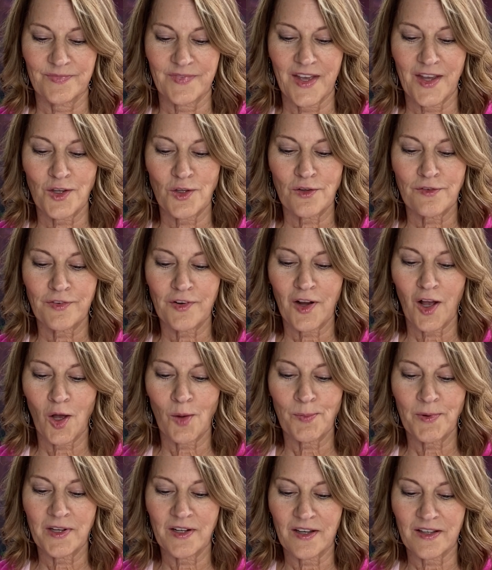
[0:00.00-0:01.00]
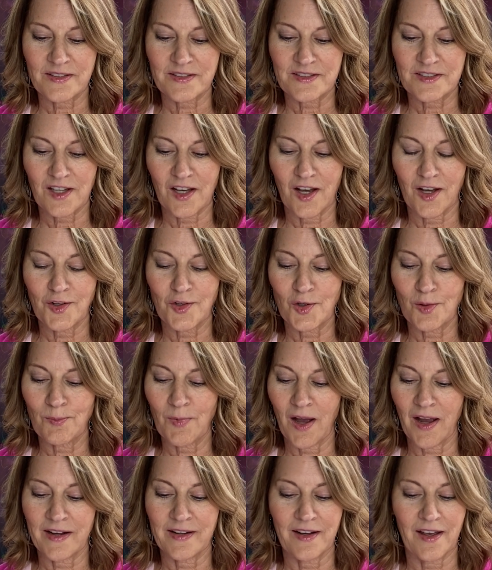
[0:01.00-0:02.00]
Thank you for helping us to
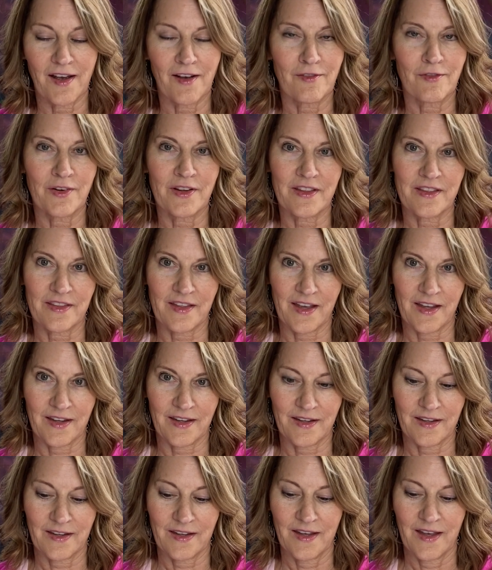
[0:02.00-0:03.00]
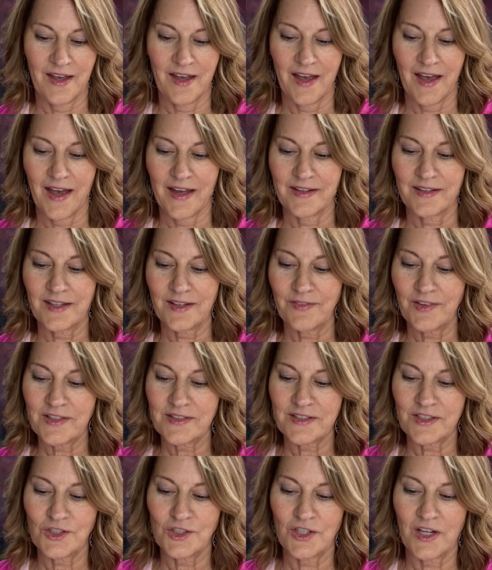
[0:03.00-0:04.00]
undermine everything and give
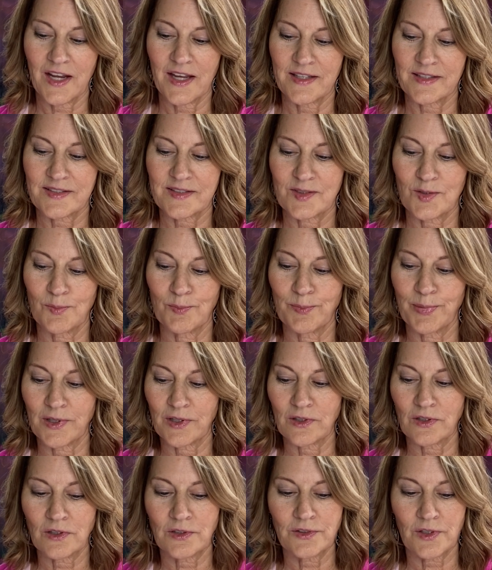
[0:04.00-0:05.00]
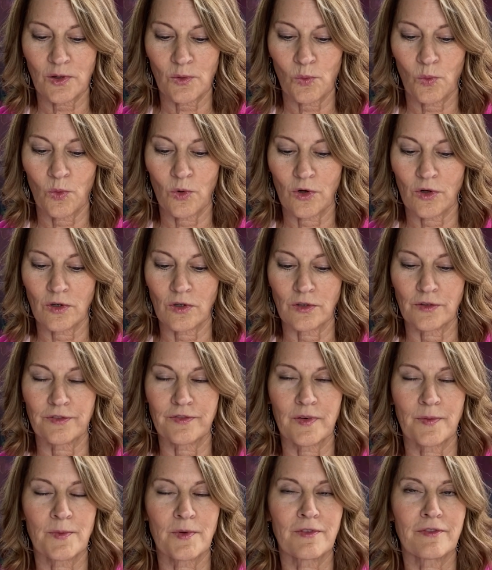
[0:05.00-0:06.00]
us a chance to build a world
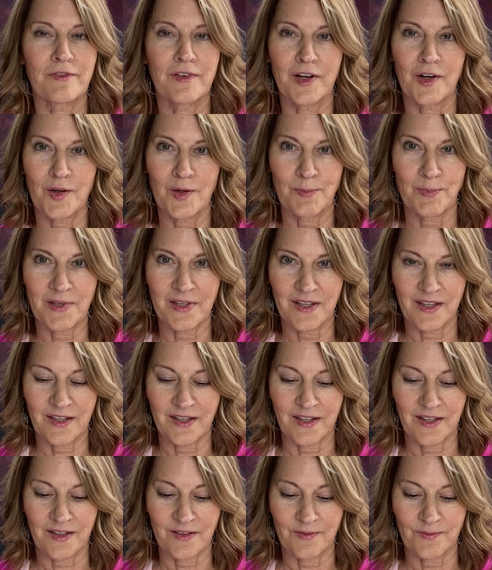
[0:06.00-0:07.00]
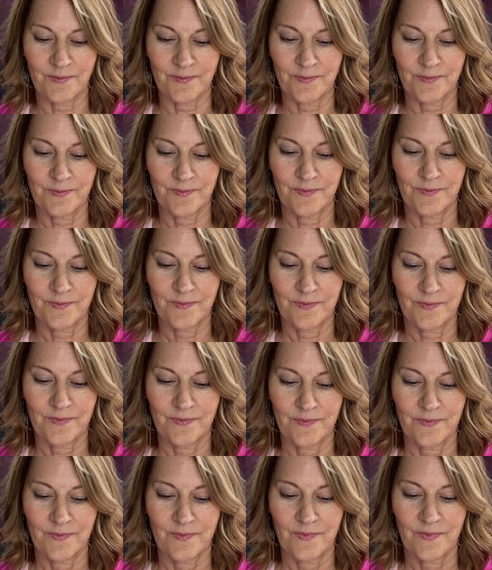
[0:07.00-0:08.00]
from the very beginning.
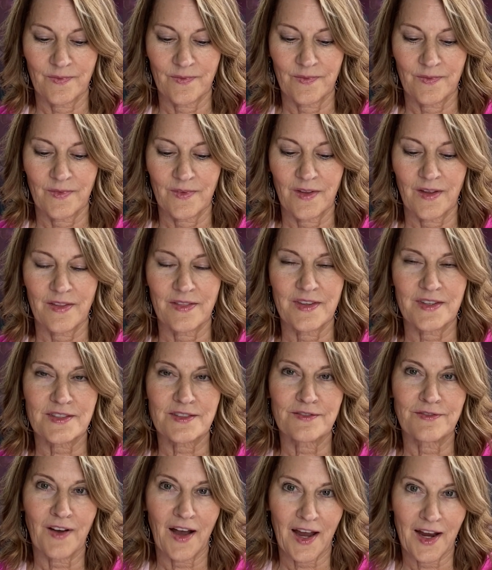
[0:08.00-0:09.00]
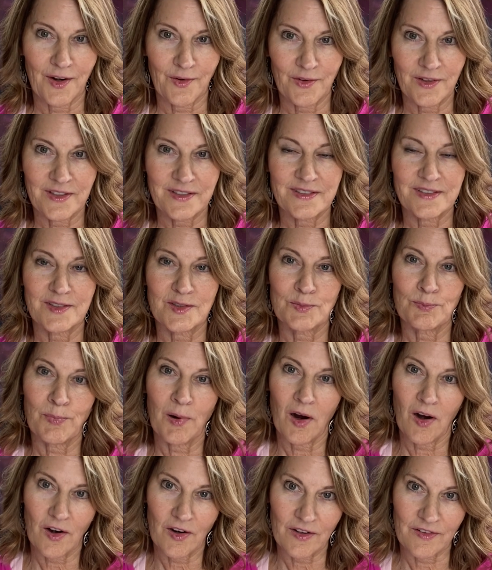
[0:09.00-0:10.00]
This virus is
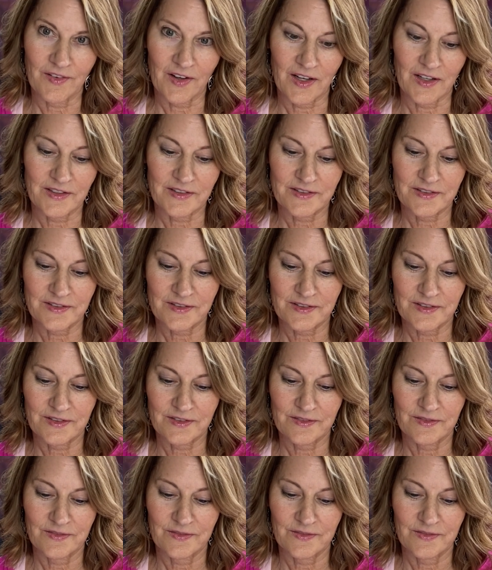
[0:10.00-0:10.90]
part of us.